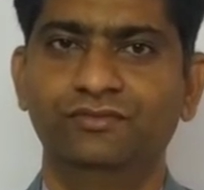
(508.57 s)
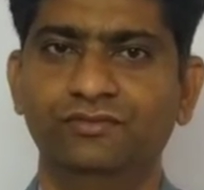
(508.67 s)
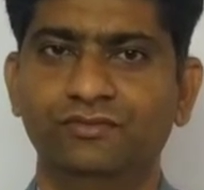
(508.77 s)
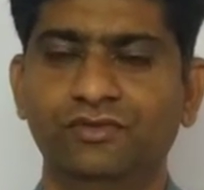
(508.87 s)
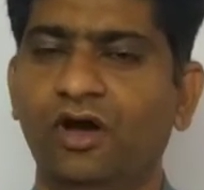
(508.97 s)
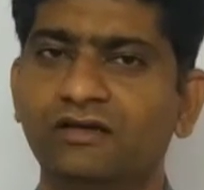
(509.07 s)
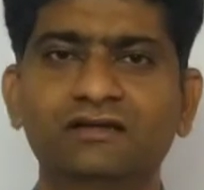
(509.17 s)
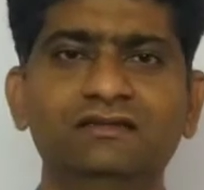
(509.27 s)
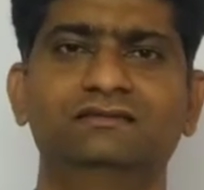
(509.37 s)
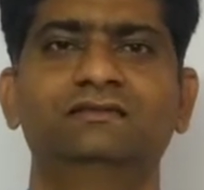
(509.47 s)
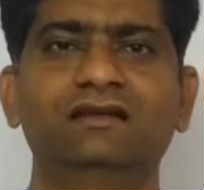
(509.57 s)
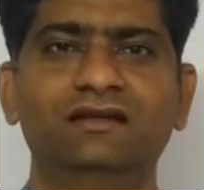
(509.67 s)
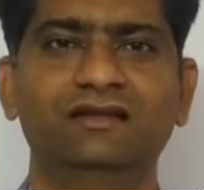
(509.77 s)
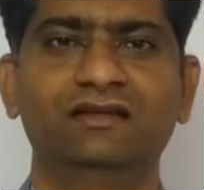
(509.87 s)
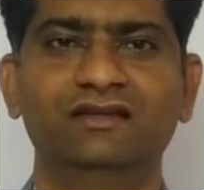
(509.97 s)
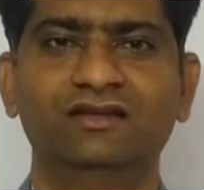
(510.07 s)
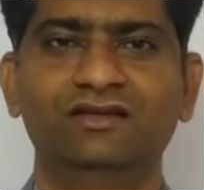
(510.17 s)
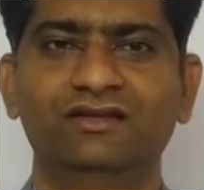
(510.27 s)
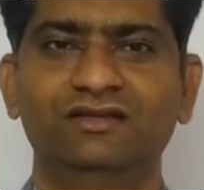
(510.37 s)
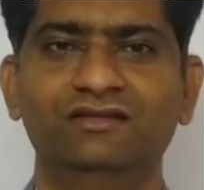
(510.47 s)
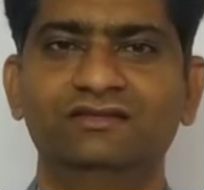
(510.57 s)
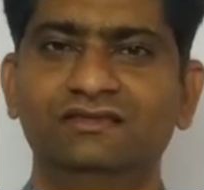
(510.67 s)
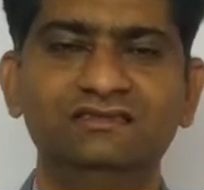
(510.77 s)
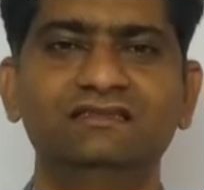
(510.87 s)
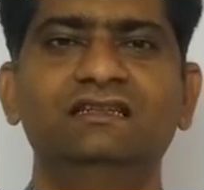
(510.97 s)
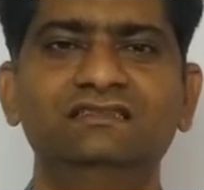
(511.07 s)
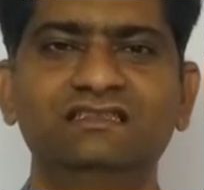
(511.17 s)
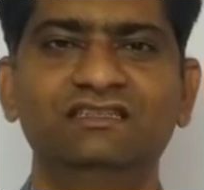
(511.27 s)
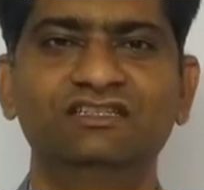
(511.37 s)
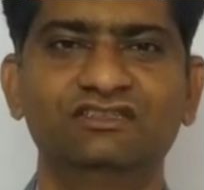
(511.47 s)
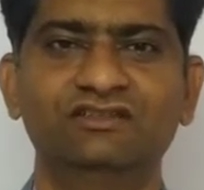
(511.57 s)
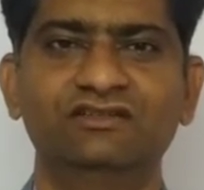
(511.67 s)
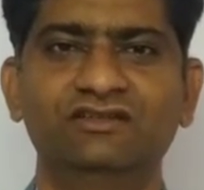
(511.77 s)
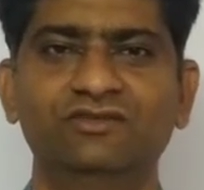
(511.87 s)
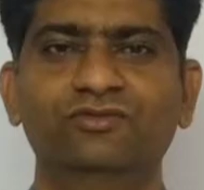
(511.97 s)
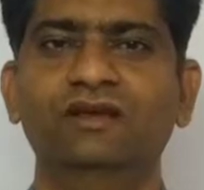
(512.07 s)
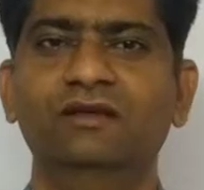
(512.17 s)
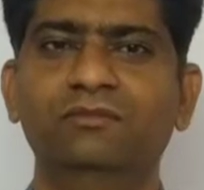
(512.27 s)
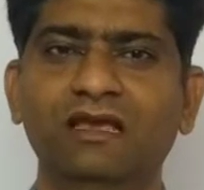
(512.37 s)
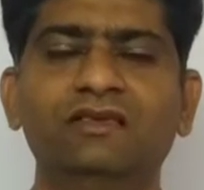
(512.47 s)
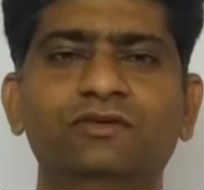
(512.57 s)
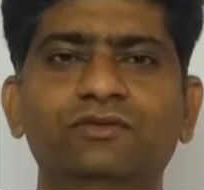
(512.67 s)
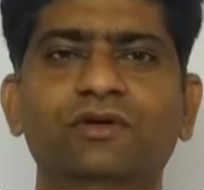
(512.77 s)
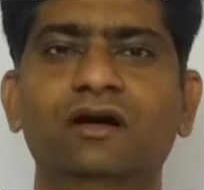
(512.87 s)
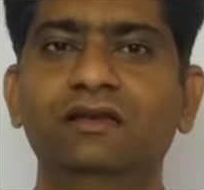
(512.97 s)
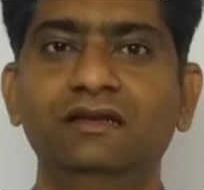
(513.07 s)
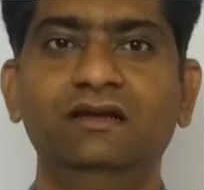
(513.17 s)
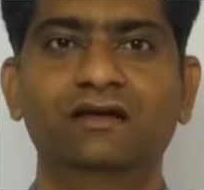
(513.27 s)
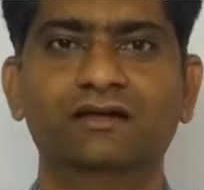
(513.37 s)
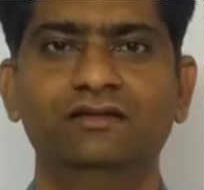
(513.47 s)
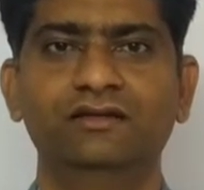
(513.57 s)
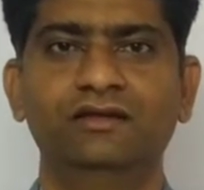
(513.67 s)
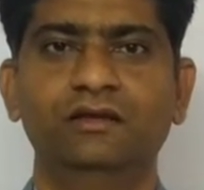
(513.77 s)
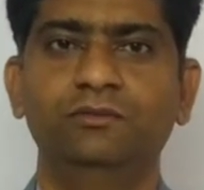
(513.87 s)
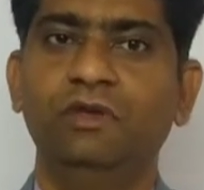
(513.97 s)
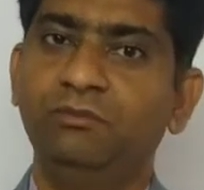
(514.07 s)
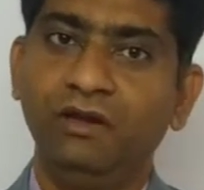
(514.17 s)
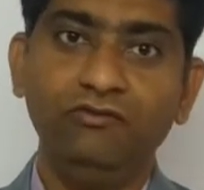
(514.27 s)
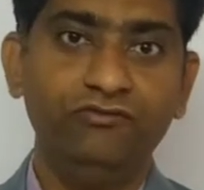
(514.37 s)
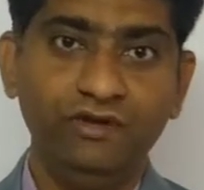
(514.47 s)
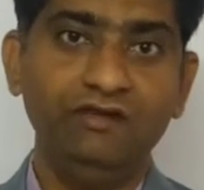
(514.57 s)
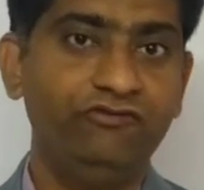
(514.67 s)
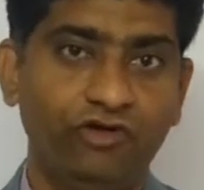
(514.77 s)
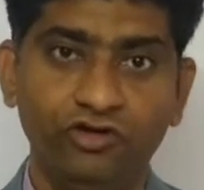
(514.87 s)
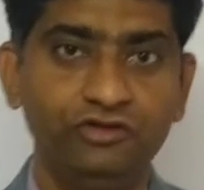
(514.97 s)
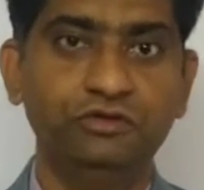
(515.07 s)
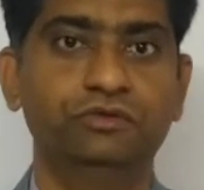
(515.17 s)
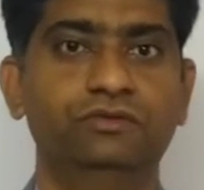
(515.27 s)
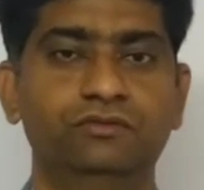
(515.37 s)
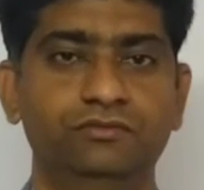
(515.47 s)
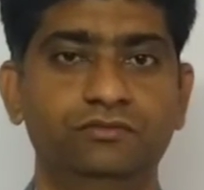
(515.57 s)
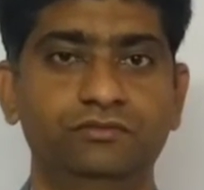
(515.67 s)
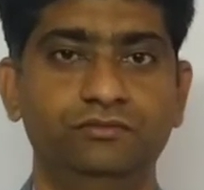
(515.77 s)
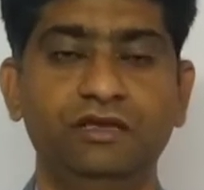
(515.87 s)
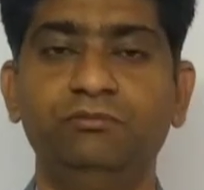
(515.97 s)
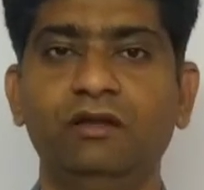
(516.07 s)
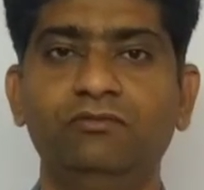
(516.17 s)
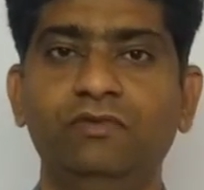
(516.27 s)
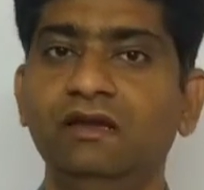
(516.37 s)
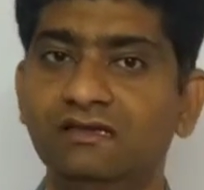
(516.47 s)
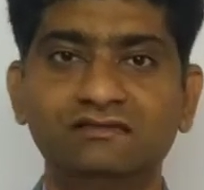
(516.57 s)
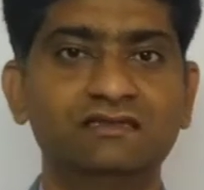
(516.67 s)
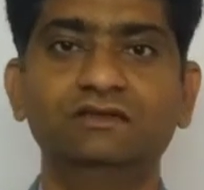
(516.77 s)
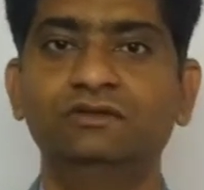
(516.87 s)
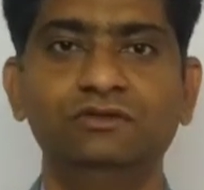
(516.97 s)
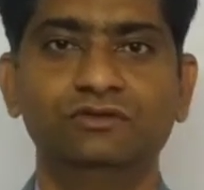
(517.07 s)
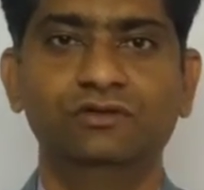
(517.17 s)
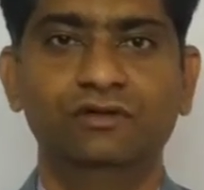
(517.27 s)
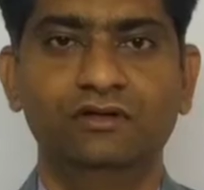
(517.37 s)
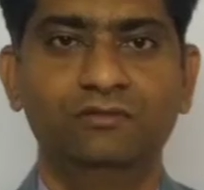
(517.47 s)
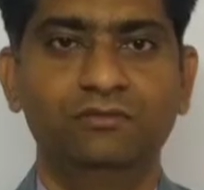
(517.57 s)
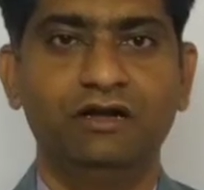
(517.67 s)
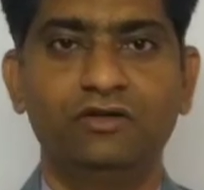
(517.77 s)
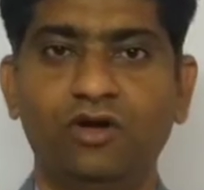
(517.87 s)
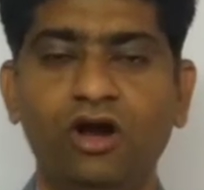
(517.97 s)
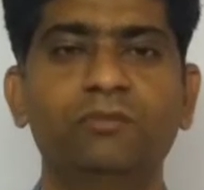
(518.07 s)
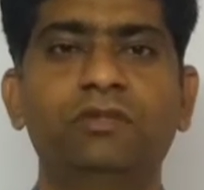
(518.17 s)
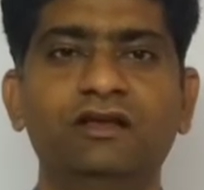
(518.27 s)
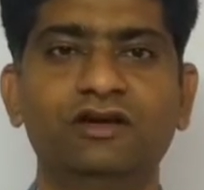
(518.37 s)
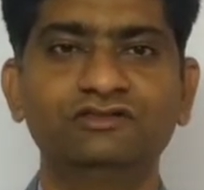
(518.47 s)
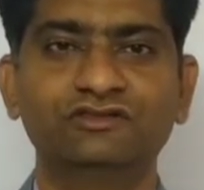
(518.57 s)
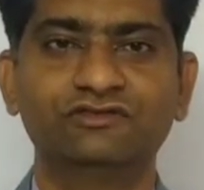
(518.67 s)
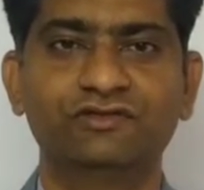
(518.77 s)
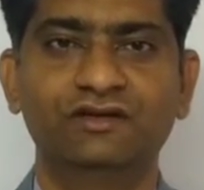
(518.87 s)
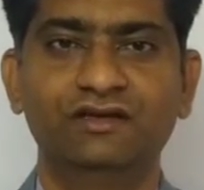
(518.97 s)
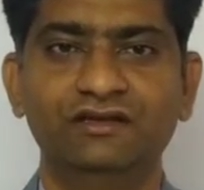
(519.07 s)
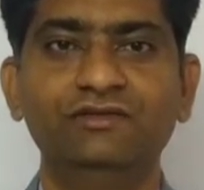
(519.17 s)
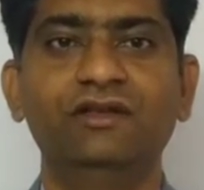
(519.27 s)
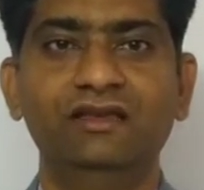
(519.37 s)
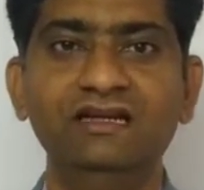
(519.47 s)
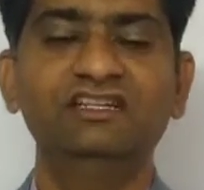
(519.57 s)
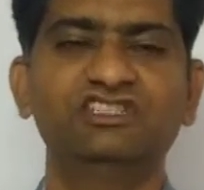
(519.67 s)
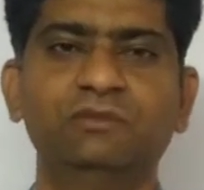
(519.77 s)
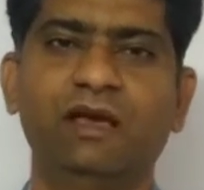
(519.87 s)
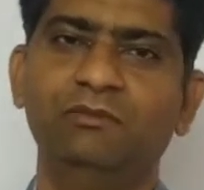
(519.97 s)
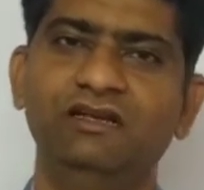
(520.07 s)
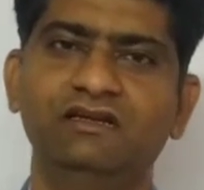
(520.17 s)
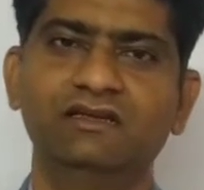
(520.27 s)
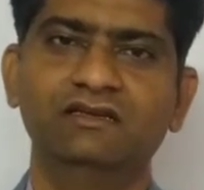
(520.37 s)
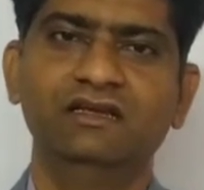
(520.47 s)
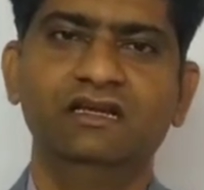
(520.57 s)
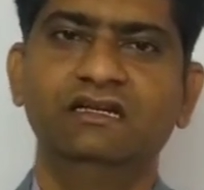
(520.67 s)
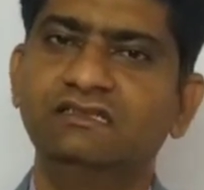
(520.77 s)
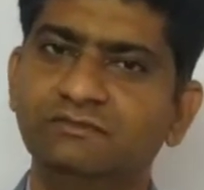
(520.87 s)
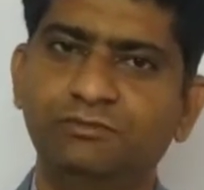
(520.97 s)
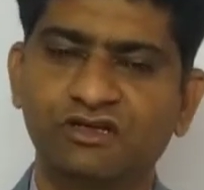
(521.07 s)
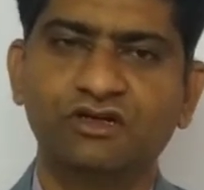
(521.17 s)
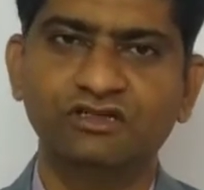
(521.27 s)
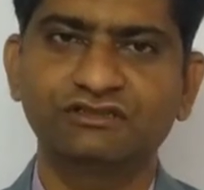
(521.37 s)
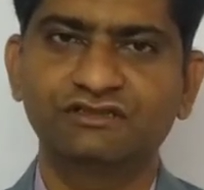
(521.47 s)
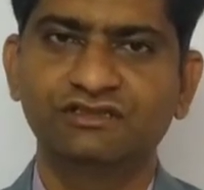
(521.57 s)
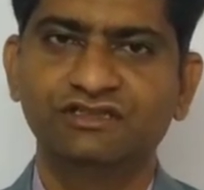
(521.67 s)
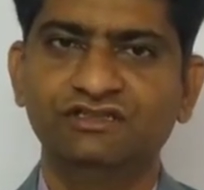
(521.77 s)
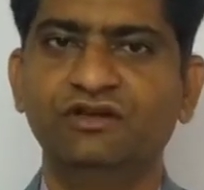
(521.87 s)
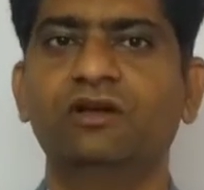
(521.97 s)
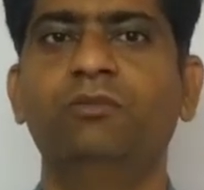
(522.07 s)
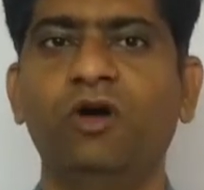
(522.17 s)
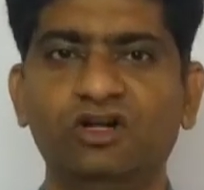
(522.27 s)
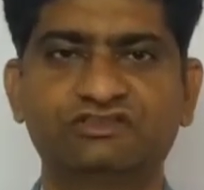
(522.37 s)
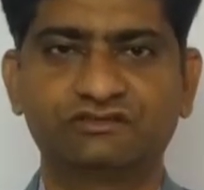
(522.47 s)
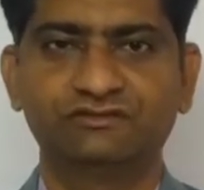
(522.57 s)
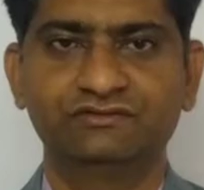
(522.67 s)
Not necessarily this designation will make you a leader. People will follow you, people will listen to you, but not because of your leadership ability. It is because you are a boss.